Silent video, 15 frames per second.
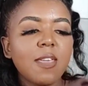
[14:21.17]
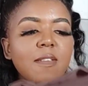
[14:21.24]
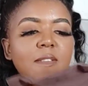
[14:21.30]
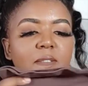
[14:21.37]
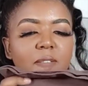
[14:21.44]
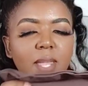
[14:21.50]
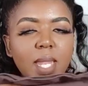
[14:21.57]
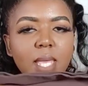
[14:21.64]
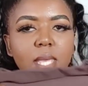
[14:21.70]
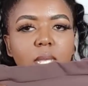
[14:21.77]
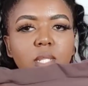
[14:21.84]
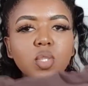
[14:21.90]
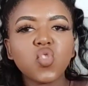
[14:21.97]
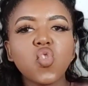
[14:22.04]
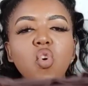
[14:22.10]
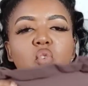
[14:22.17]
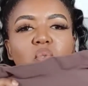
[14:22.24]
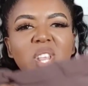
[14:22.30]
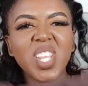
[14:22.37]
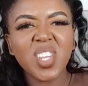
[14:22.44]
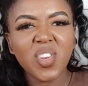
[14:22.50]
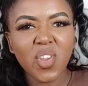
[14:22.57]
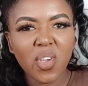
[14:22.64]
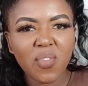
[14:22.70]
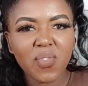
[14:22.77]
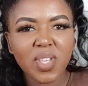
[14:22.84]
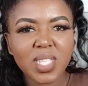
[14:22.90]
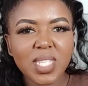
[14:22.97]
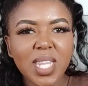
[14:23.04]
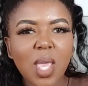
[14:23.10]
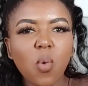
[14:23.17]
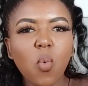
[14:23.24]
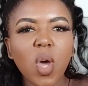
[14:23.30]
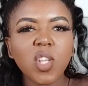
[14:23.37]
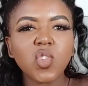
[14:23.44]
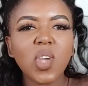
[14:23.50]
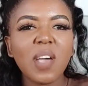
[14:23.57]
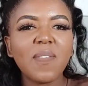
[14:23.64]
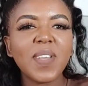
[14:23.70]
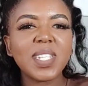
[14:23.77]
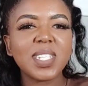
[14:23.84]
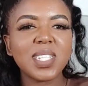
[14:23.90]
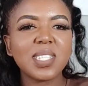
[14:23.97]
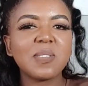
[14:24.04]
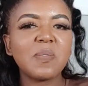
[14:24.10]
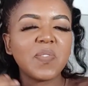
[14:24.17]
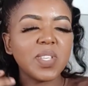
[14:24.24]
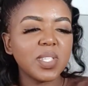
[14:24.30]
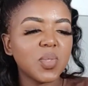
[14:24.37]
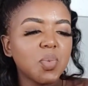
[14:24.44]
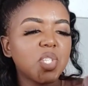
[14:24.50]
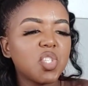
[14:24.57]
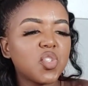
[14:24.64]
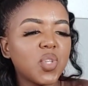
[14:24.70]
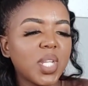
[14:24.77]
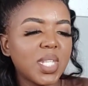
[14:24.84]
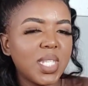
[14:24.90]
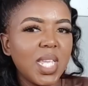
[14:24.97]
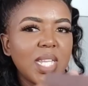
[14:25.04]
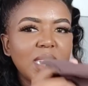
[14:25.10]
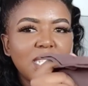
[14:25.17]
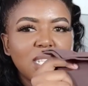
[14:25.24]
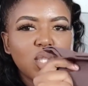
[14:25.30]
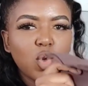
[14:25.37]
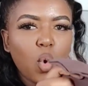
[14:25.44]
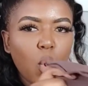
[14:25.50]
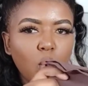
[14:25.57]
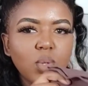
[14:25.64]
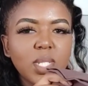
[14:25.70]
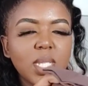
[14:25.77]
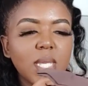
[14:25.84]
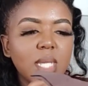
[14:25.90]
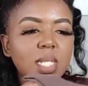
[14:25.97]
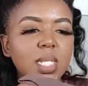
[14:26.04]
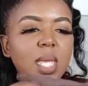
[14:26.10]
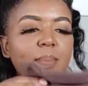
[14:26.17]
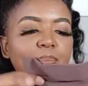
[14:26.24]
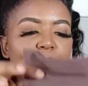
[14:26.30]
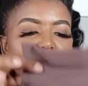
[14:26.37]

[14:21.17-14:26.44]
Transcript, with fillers: Feeling it, you're already nervous. Like wajafa just feels restricting, just holding it